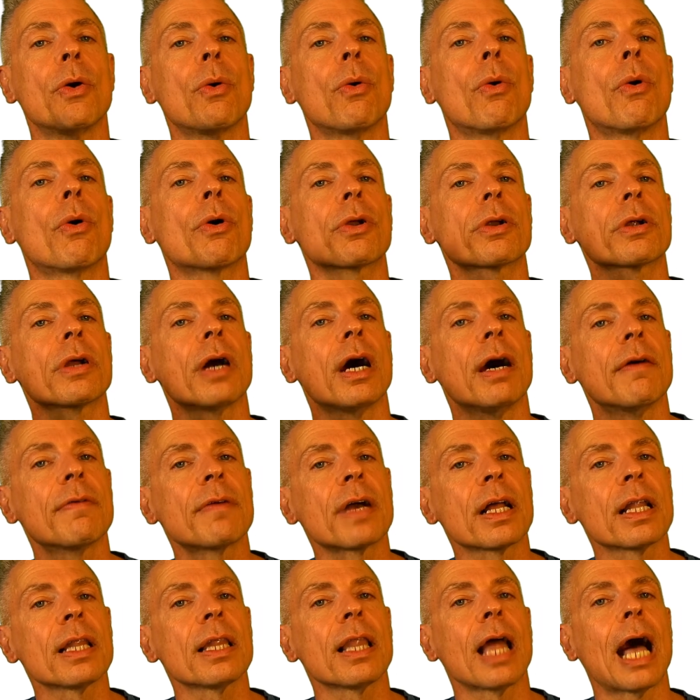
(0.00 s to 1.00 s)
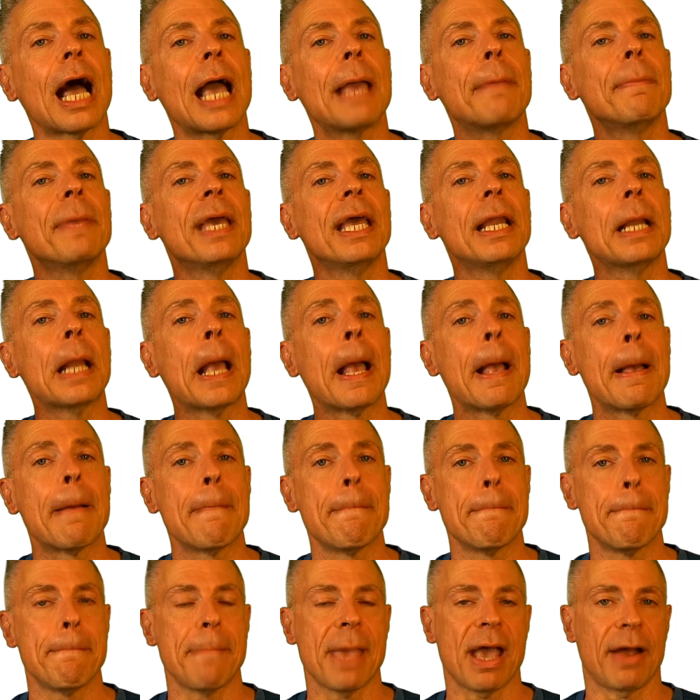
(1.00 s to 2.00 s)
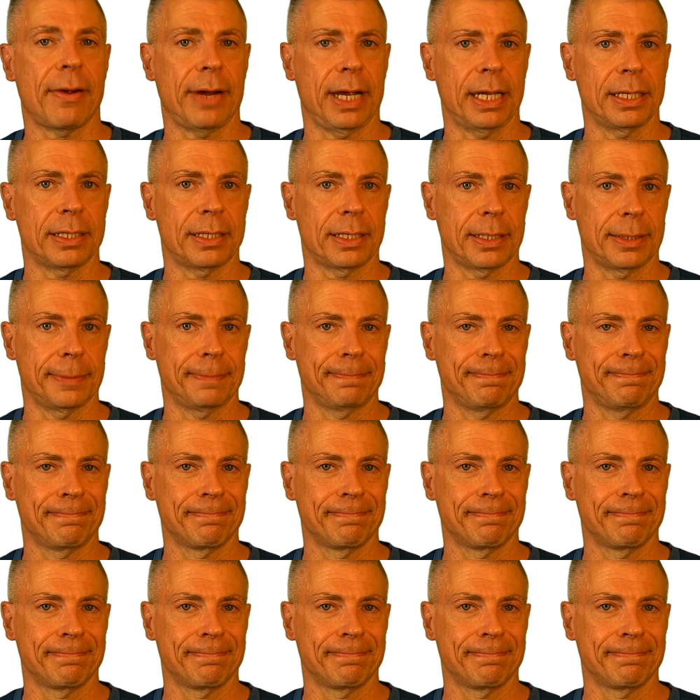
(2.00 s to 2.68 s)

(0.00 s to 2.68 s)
Order of Climate Merit.